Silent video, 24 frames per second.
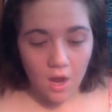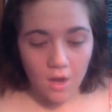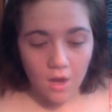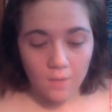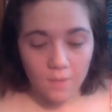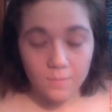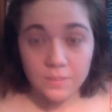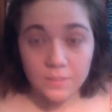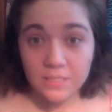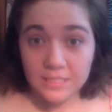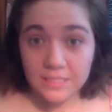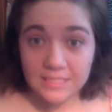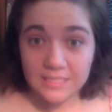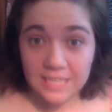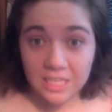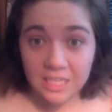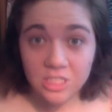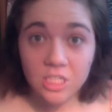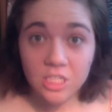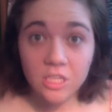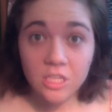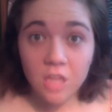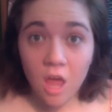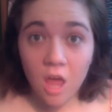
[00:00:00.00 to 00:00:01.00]

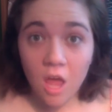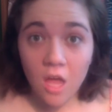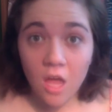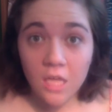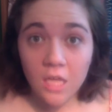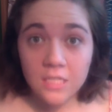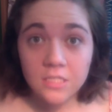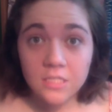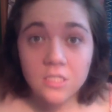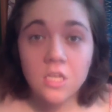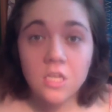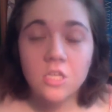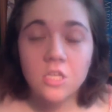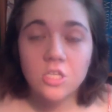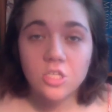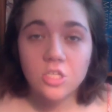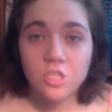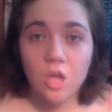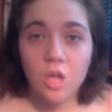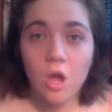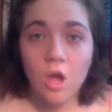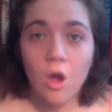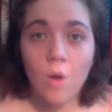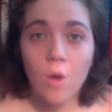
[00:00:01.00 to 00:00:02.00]
succession laws,
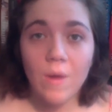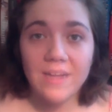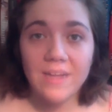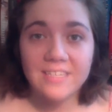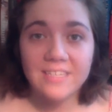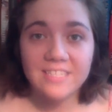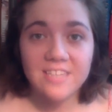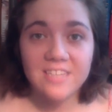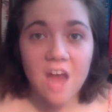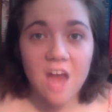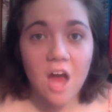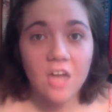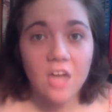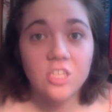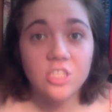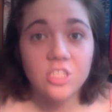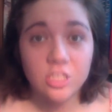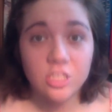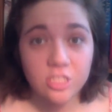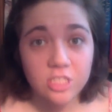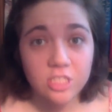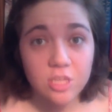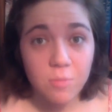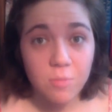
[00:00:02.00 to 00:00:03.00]
so it's not
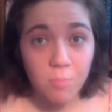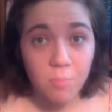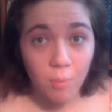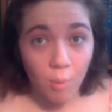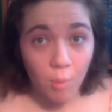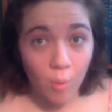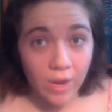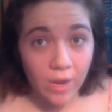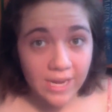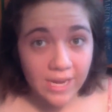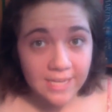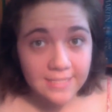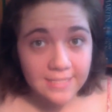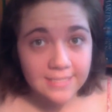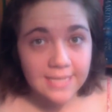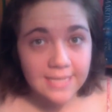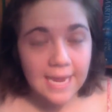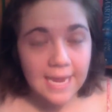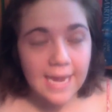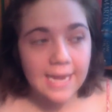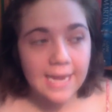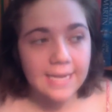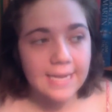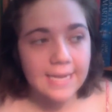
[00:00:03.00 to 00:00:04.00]
just the boys
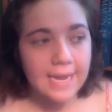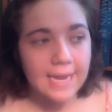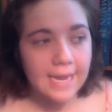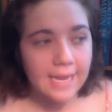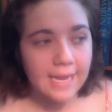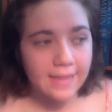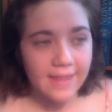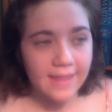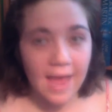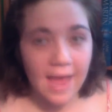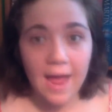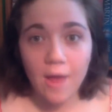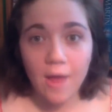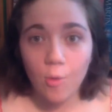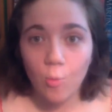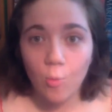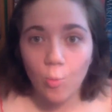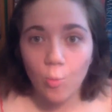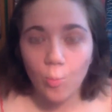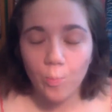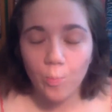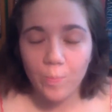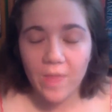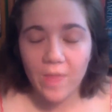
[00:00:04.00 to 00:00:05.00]

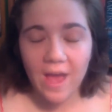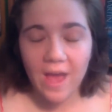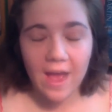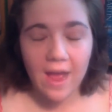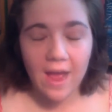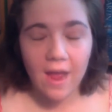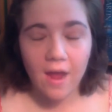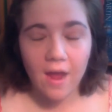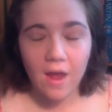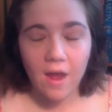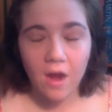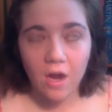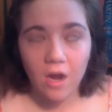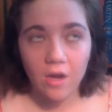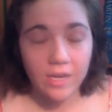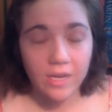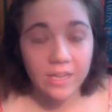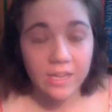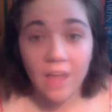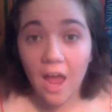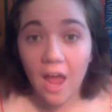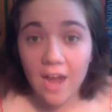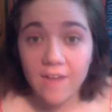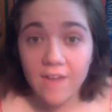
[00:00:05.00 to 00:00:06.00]
that are
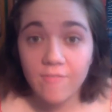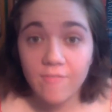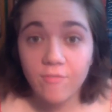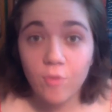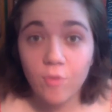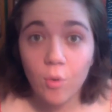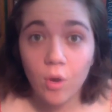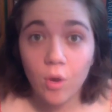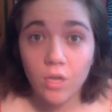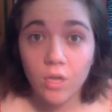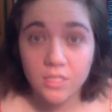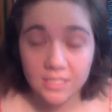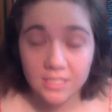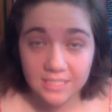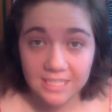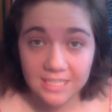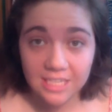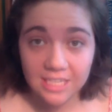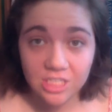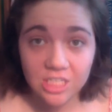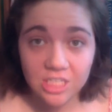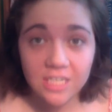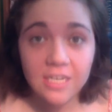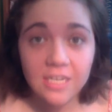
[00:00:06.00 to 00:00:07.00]
in line for
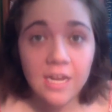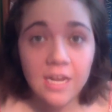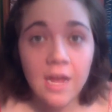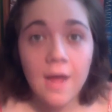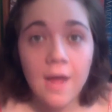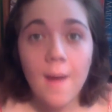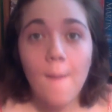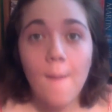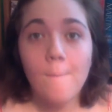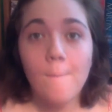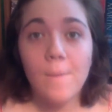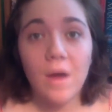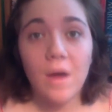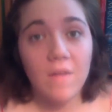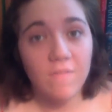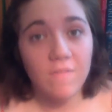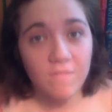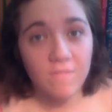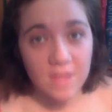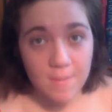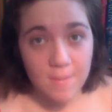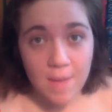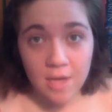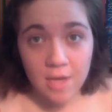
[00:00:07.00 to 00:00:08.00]
succession, but
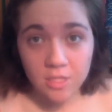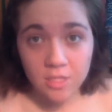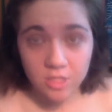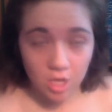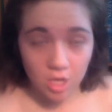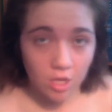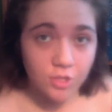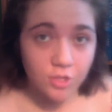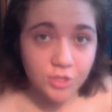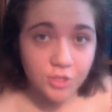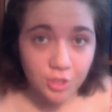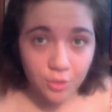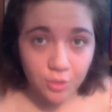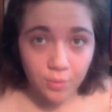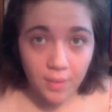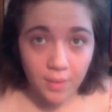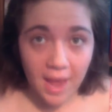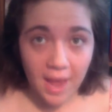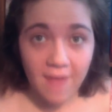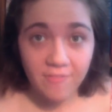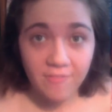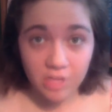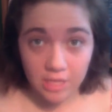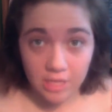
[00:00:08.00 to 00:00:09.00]
females also
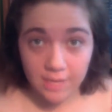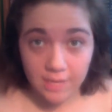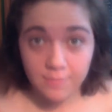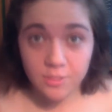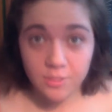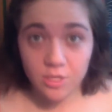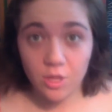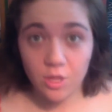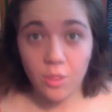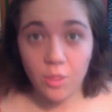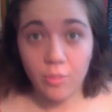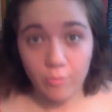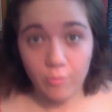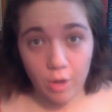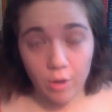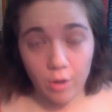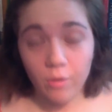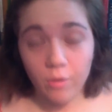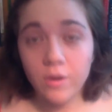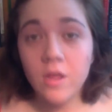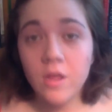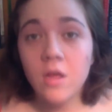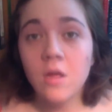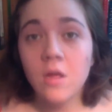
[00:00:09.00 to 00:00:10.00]
have claim to the
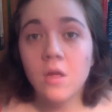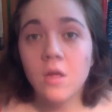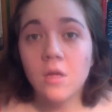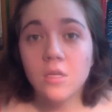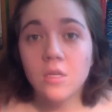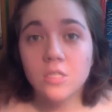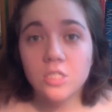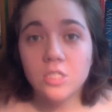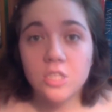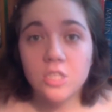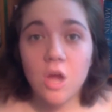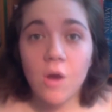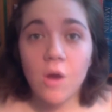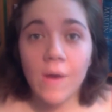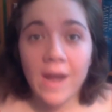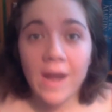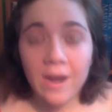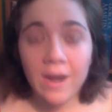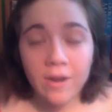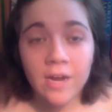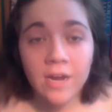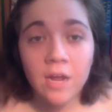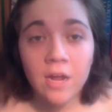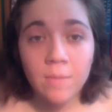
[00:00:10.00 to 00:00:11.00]
throne. So
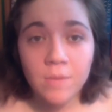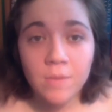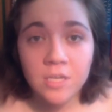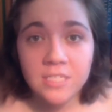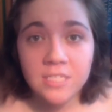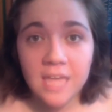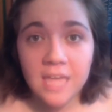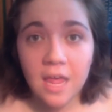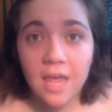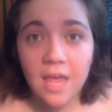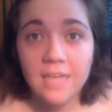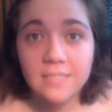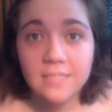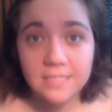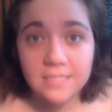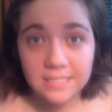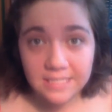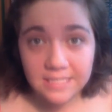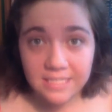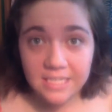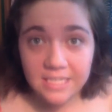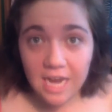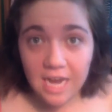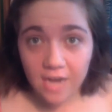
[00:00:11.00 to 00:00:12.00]
Ariane Martell has
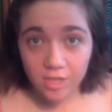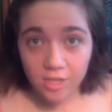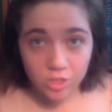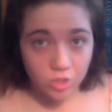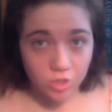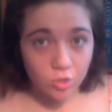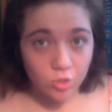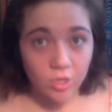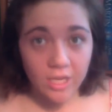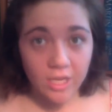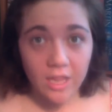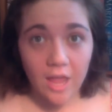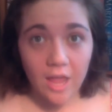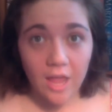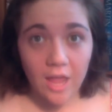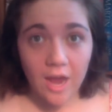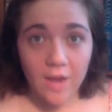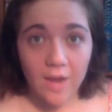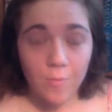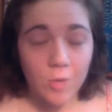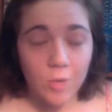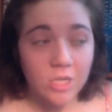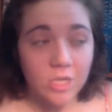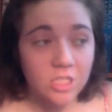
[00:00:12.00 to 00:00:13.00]
this entire
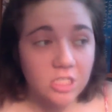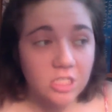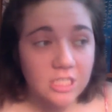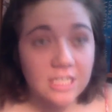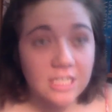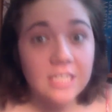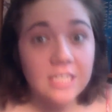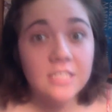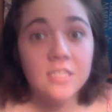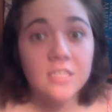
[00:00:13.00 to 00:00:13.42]
storyline where she